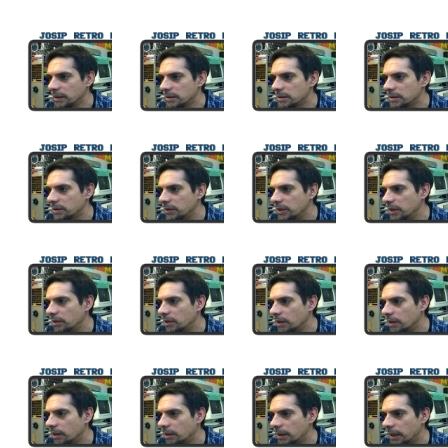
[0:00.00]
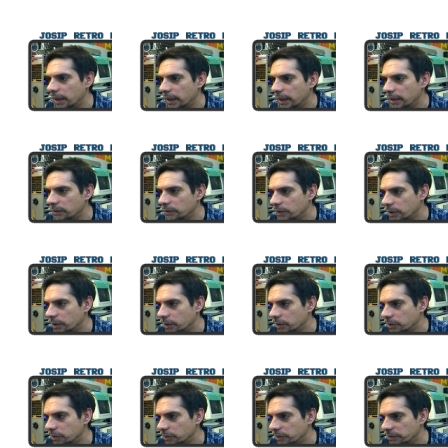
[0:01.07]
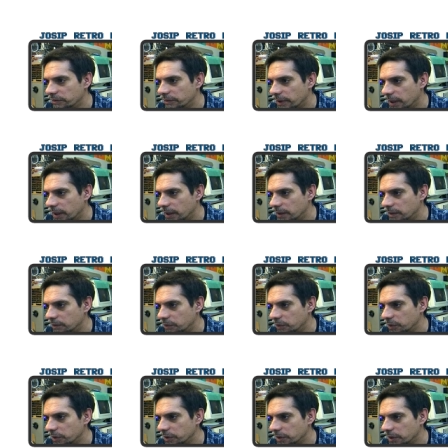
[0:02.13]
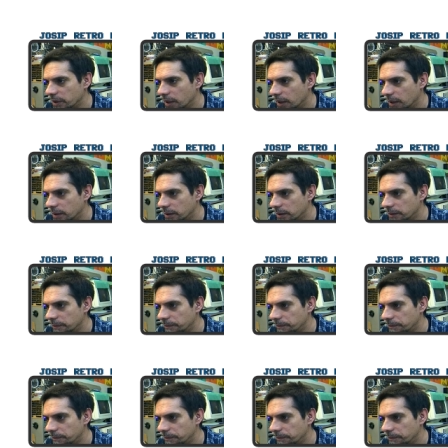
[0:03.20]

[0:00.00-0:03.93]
screen color, and we're going to define border color.